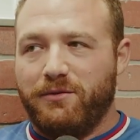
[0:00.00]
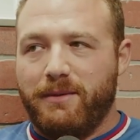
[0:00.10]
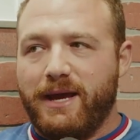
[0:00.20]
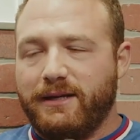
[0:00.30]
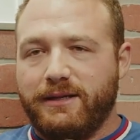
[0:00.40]

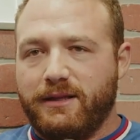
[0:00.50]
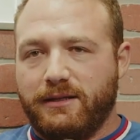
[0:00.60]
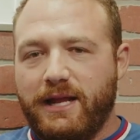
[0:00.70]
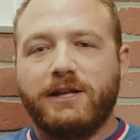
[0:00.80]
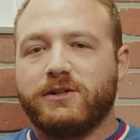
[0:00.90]
humanity
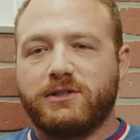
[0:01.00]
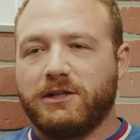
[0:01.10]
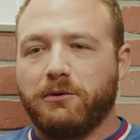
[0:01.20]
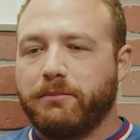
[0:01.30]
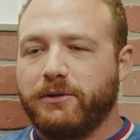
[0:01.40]
than any
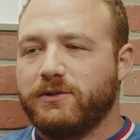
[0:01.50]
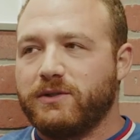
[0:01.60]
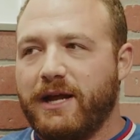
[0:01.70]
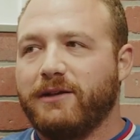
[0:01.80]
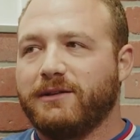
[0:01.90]
single
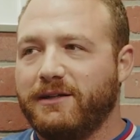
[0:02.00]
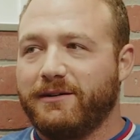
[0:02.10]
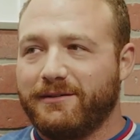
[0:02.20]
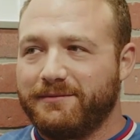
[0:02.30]
person out there.